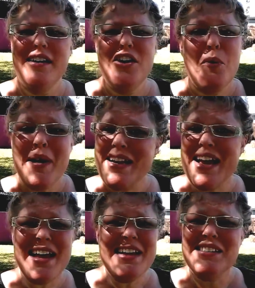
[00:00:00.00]

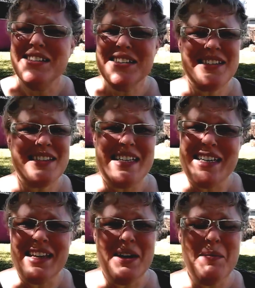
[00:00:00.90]
Nobody is gonna
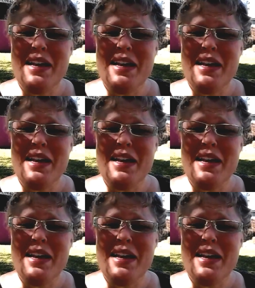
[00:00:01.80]
see them.